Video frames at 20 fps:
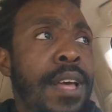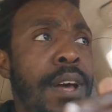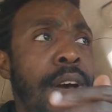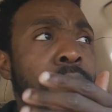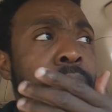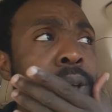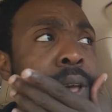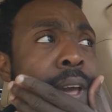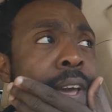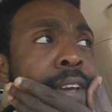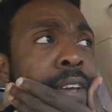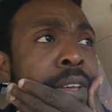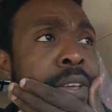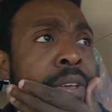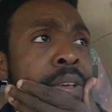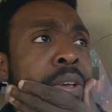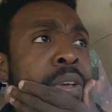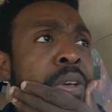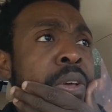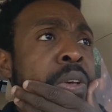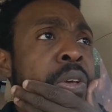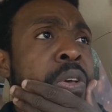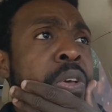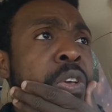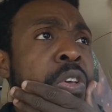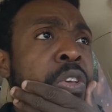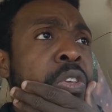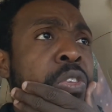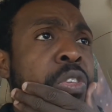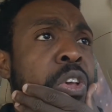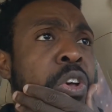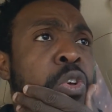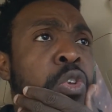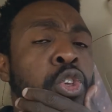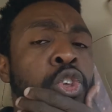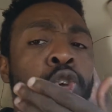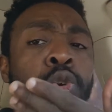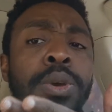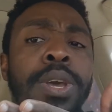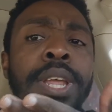Okay, so
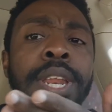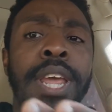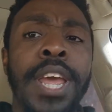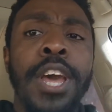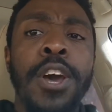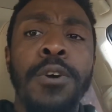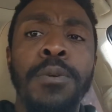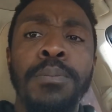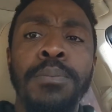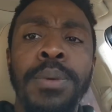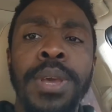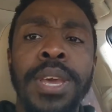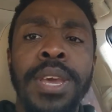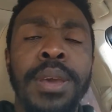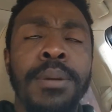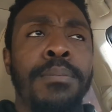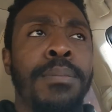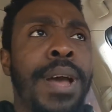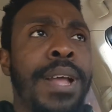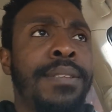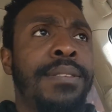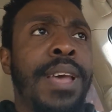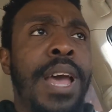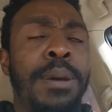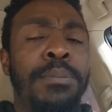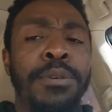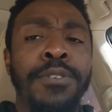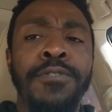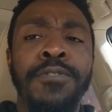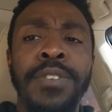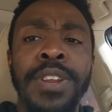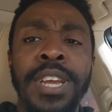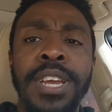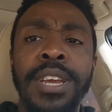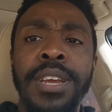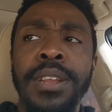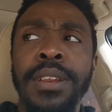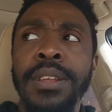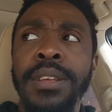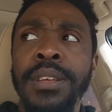you can help me in my time of
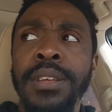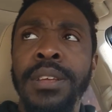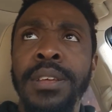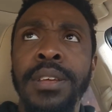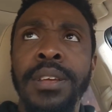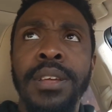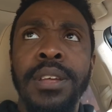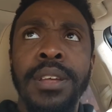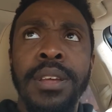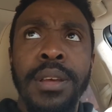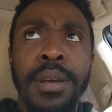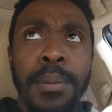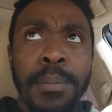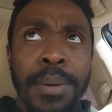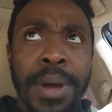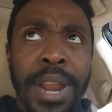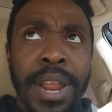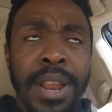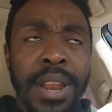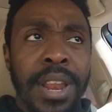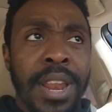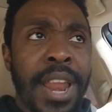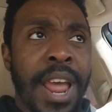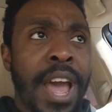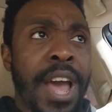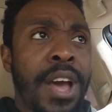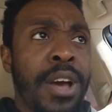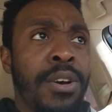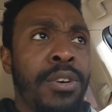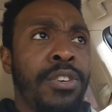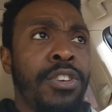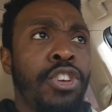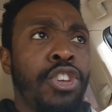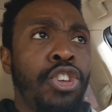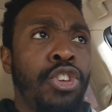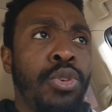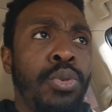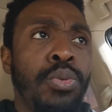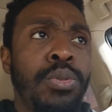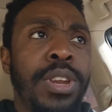need, but now
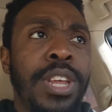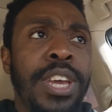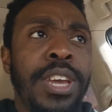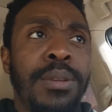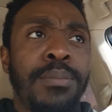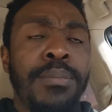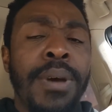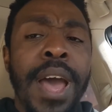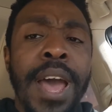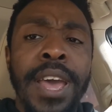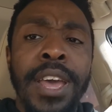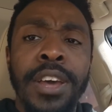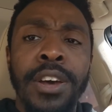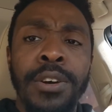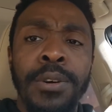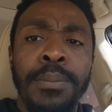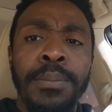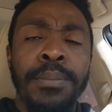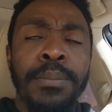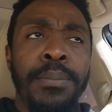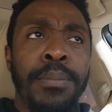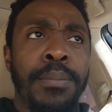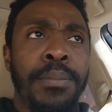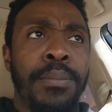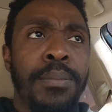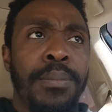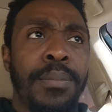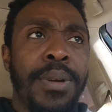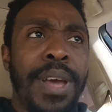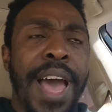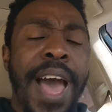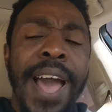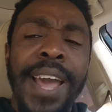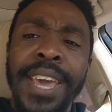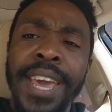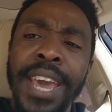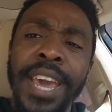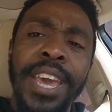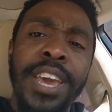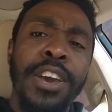you need my help. I
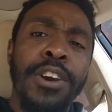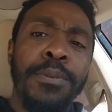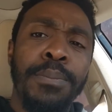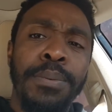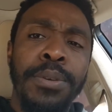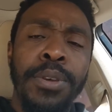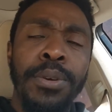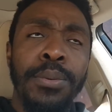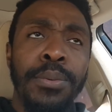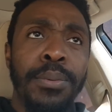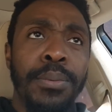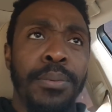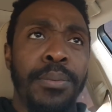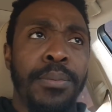can't help you.